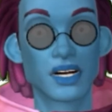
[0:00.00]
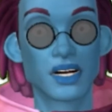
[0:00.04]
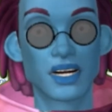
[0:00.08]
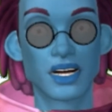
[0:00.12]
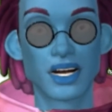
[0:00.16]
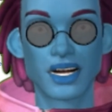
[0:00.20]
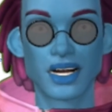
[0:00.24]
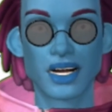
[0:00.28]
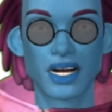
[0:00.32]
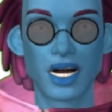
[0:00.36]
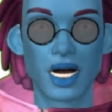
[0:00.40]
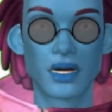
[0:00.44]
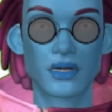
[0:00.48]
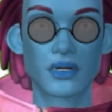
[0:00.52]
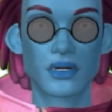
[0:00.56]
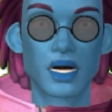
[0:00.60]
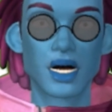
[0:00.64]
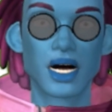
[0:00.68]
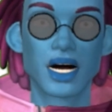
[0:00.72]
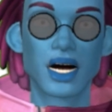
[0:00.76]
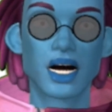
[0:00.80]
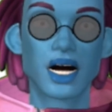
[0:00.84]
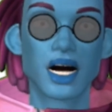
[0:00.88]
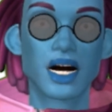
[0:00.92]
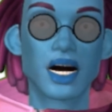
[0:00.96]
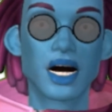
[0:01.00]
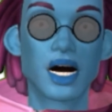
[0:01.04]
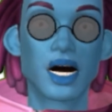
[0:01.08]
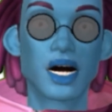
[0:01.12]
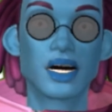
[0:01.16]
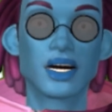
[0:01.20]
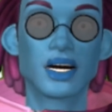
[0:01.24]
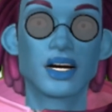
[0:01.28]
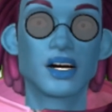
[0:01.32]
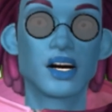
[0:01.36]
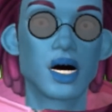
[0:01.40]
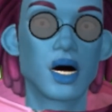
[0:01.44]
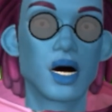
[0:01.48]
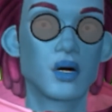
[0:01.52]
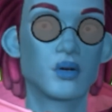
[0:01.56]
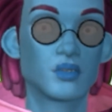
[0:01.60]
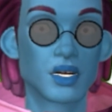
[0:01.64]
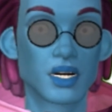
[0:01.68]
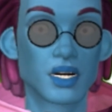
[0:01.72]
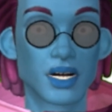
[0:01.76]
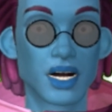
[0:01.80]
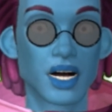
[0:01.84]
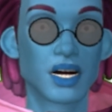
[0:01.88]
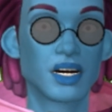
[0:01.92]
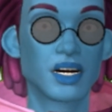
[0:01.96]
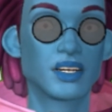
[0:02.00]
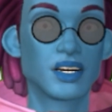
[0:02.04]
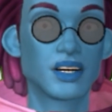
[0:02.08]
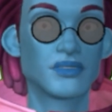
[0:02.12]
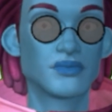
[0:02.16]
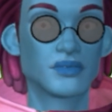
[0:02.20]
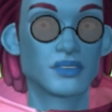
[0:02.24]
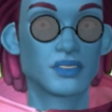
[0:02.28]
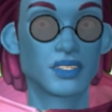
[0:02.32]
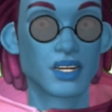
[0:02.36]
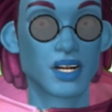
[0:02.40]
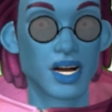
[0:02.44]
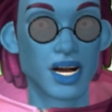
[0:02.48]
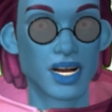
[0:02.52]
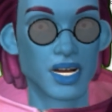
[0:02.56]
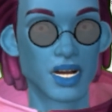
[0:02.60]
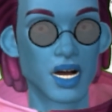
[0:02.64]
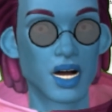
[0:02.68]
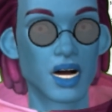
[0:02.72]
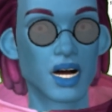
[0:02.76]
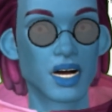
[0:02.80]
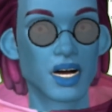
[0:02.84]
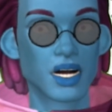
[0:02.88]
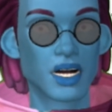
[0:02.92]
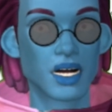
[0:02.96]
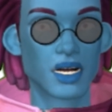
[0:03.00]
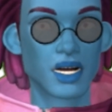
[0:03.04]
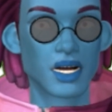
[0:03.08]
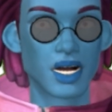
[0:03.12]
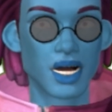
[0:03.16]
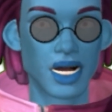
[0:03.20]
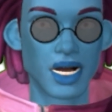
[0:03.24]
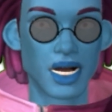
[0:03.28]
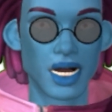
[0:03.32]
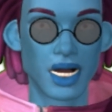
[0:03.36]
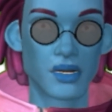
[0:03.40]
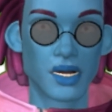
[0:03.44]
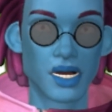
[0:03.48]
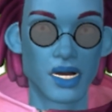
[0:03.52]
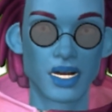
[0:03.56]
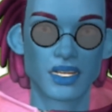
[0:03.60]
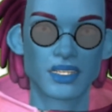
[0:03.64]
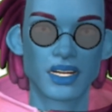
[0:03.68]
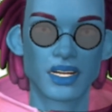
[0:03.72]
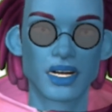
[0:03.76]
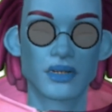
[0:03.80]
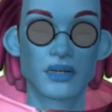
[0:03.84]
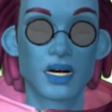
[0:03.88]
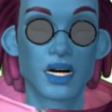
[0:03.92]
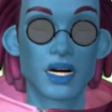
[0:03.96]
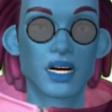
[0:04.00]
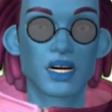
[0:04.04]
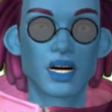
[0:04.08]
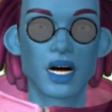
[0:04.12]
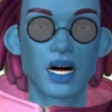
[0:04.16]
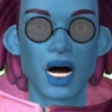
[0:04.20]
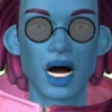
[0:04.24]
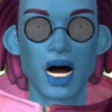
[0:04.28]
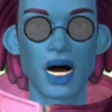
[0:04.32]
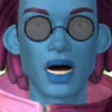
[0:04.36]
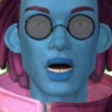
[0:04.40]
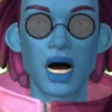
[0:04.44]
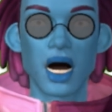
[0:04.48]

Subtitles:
like Sonic Pi that operate on a different logic that can be as similar to Sonic